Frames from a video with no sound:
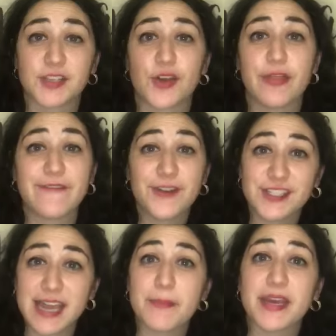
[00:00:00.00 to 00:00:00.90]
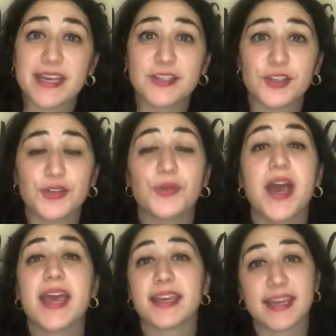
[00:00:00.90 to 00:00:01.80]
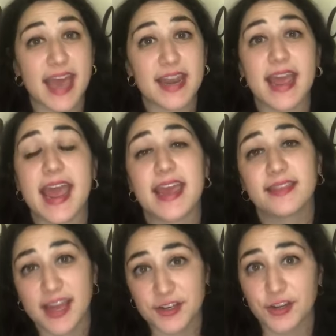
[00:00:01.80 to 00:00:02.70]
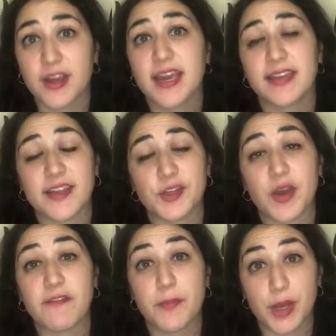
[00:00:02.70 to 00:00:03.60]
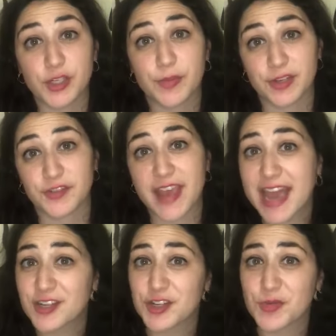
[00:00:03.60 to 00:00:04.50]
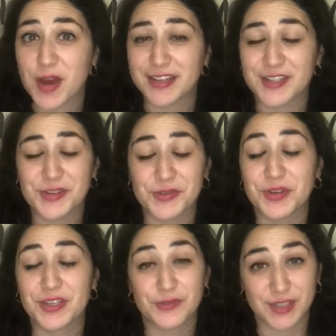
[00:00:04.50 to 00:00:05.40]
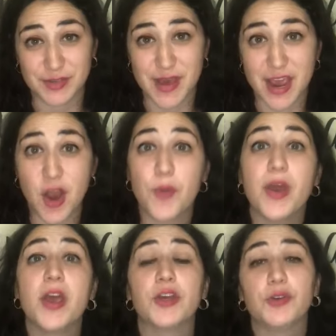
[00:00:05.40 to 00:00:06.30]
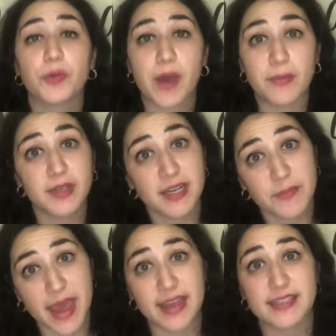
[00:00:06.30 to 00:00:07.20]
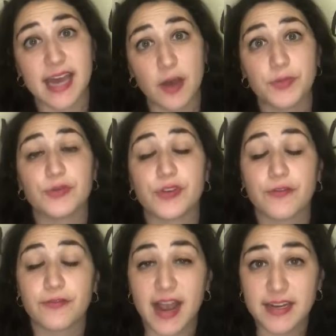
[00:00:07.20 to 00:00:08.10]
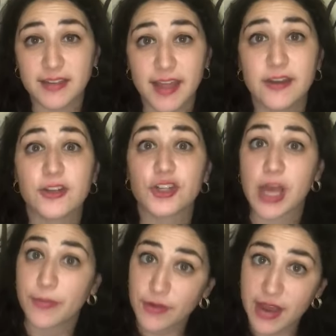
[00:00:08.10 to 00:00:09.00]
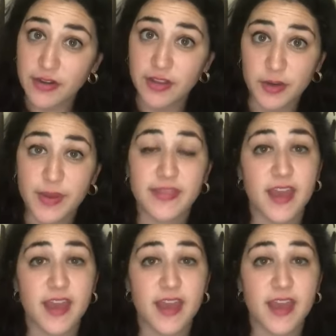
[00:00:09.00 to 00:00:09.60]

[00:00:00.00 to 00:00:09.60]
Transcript: So the first step is to get a lender. Unless you have a bunch of cash and you want to use it to buy a home, you'll probably need a bank to help you. So find a lender, shop around a little bit.